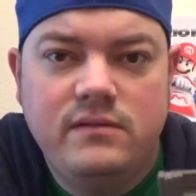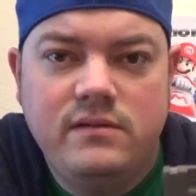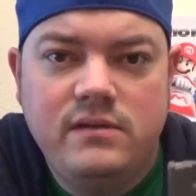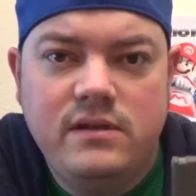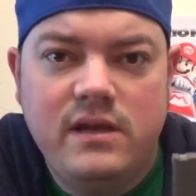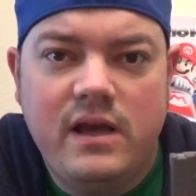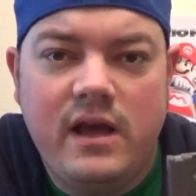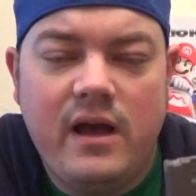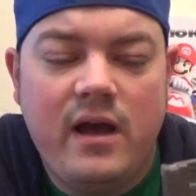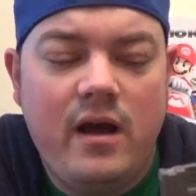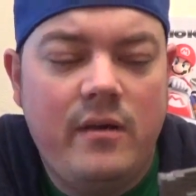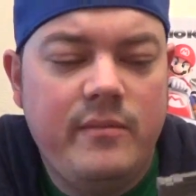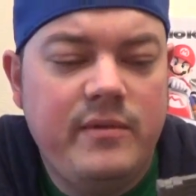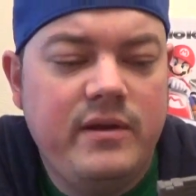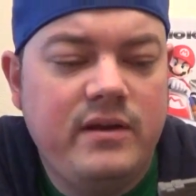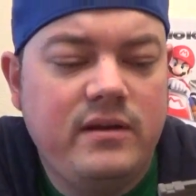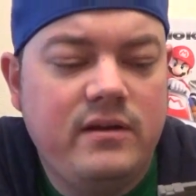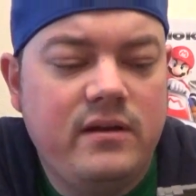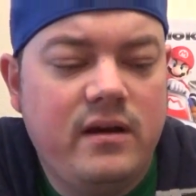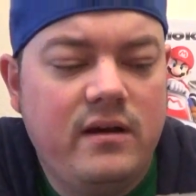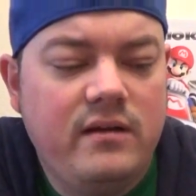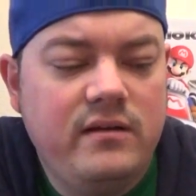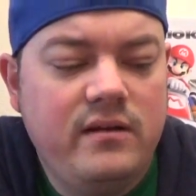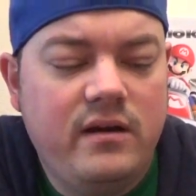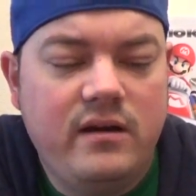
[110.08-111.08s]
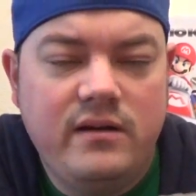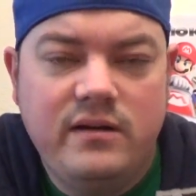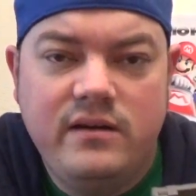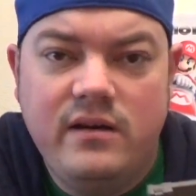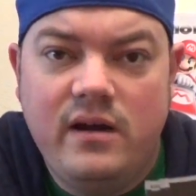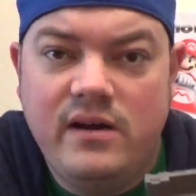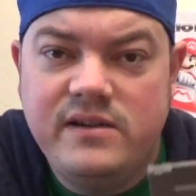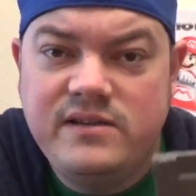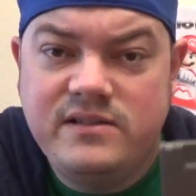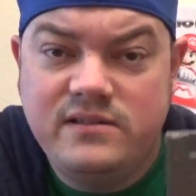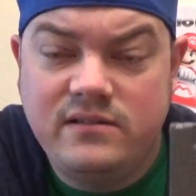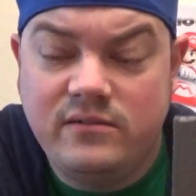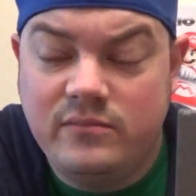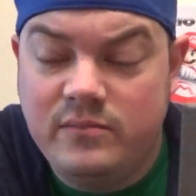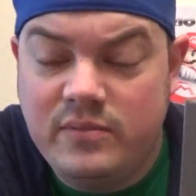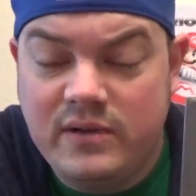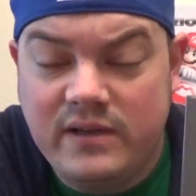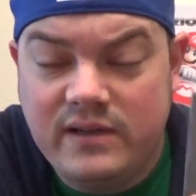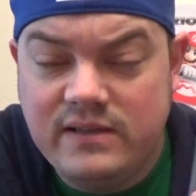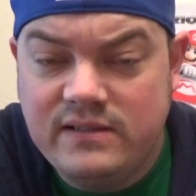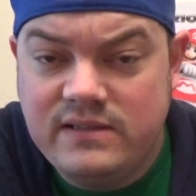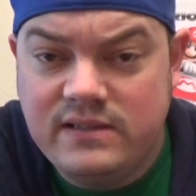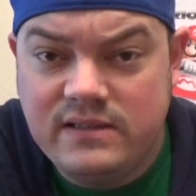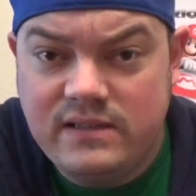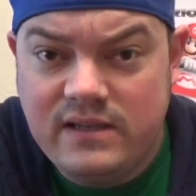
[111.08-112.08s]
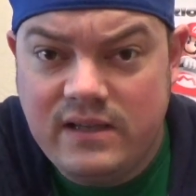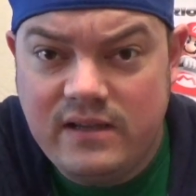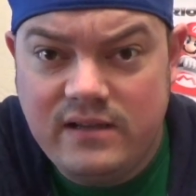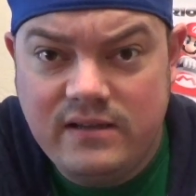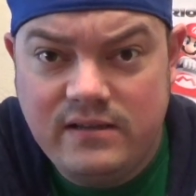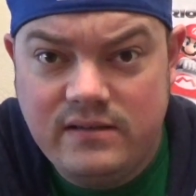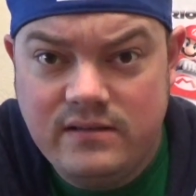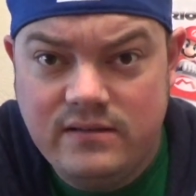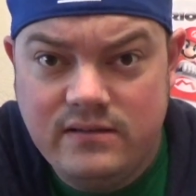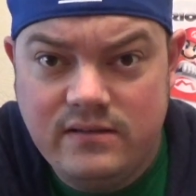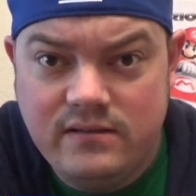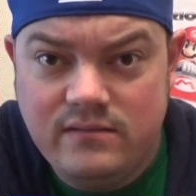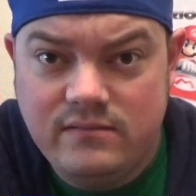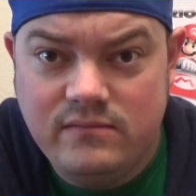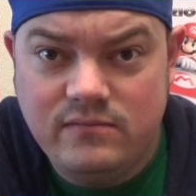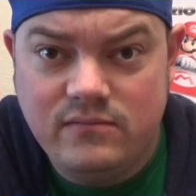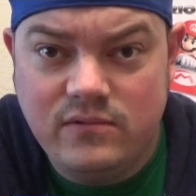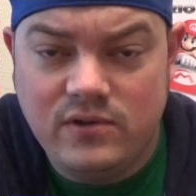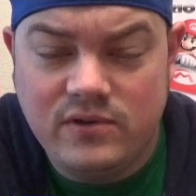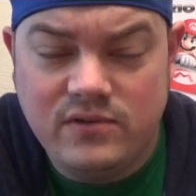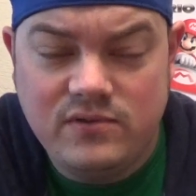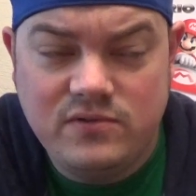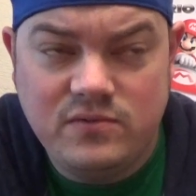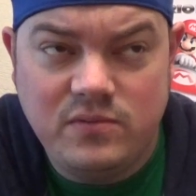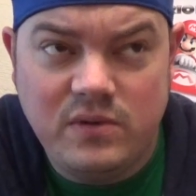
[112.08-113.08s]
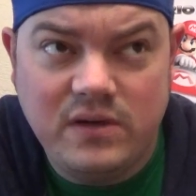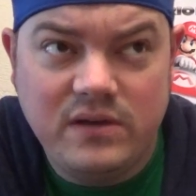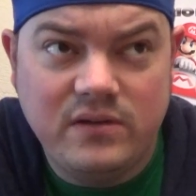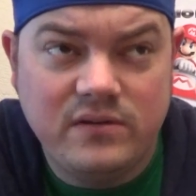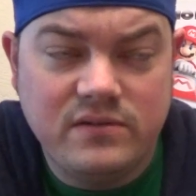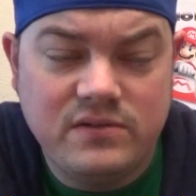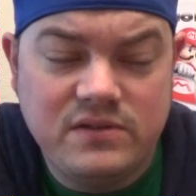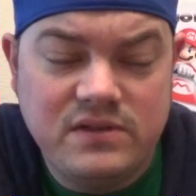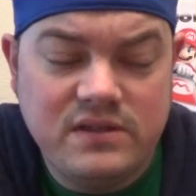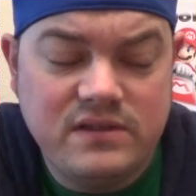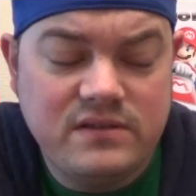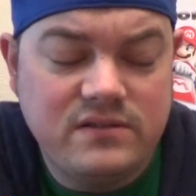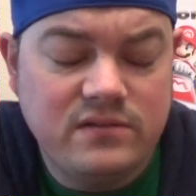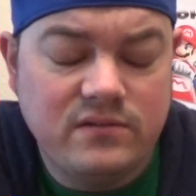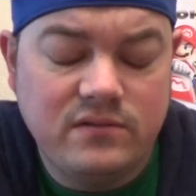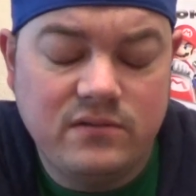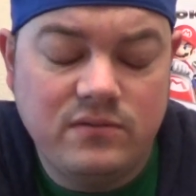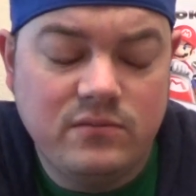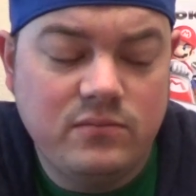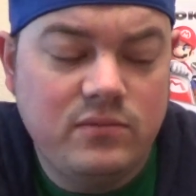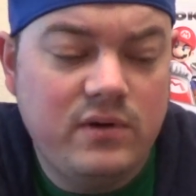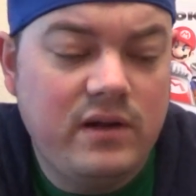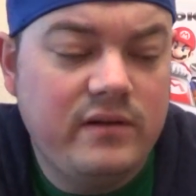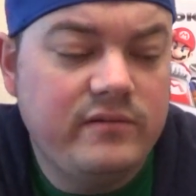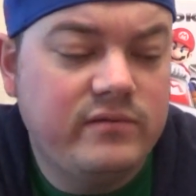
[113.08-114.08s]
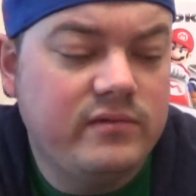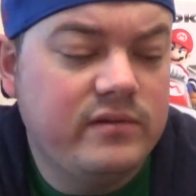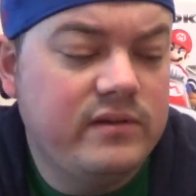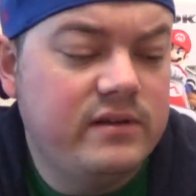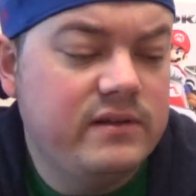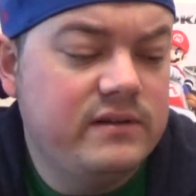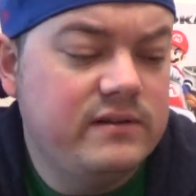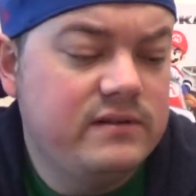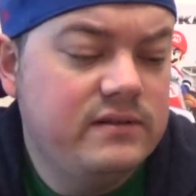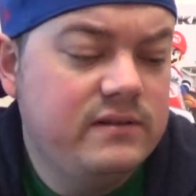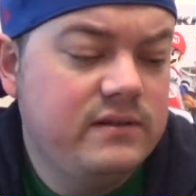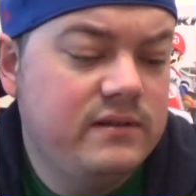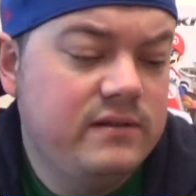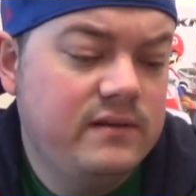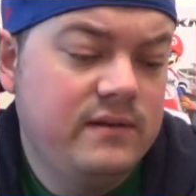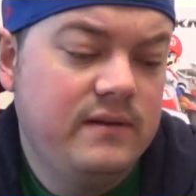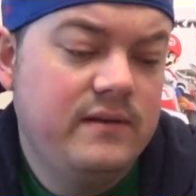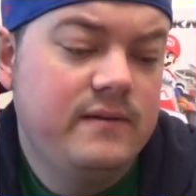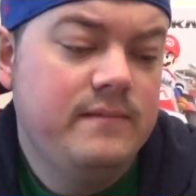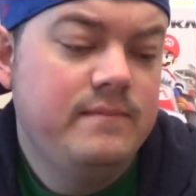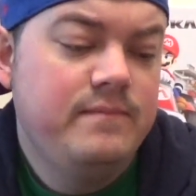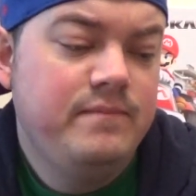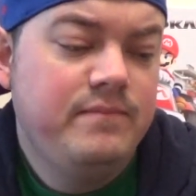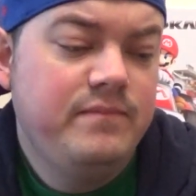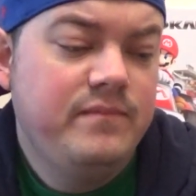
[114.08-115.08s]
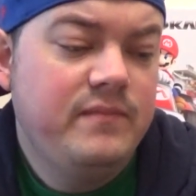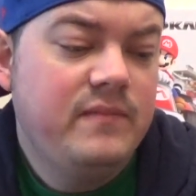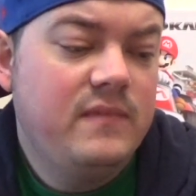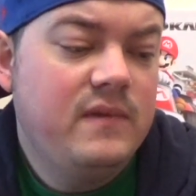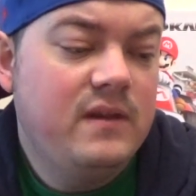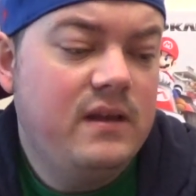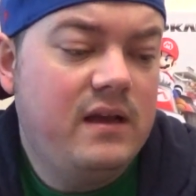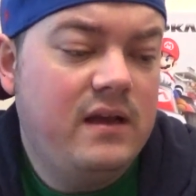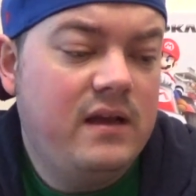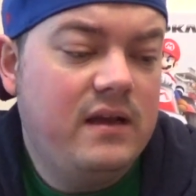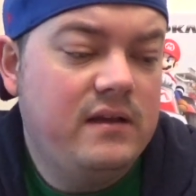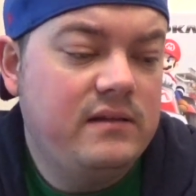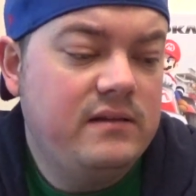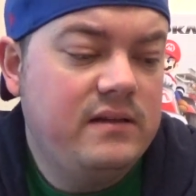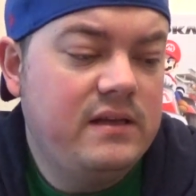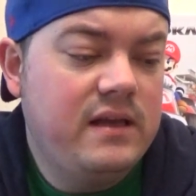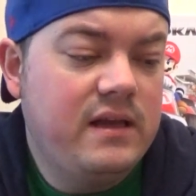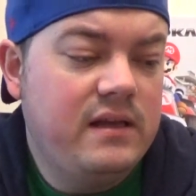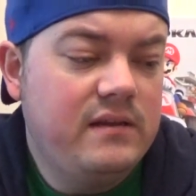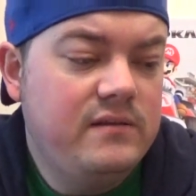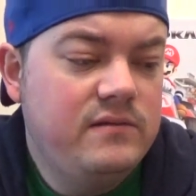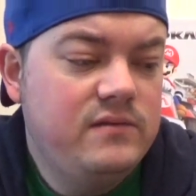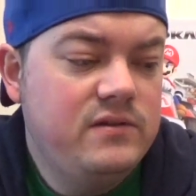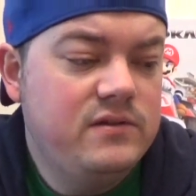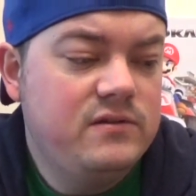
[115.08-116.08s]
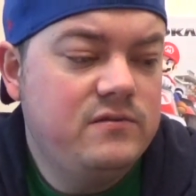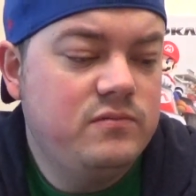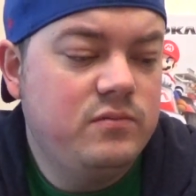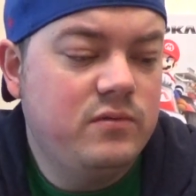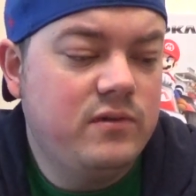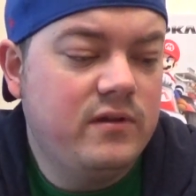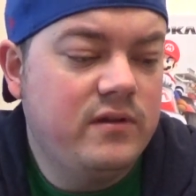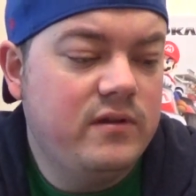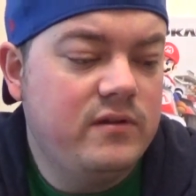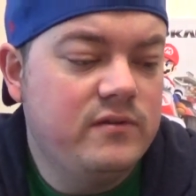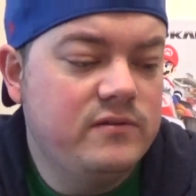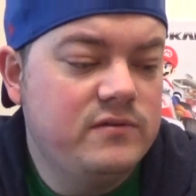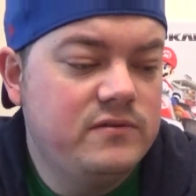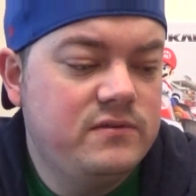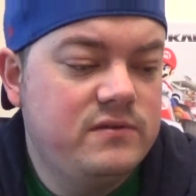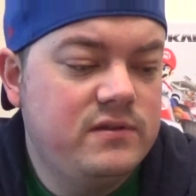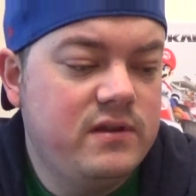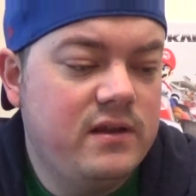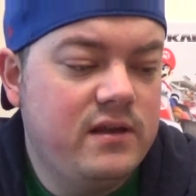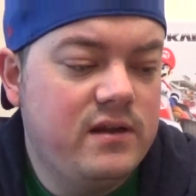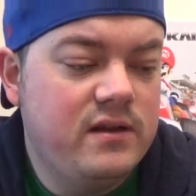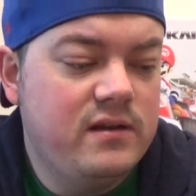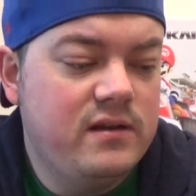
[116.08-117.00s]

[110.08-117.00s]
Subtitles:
yeah, I mean, I still play it today, what, 20 odd years on or whatever it is, and yeah, just one of those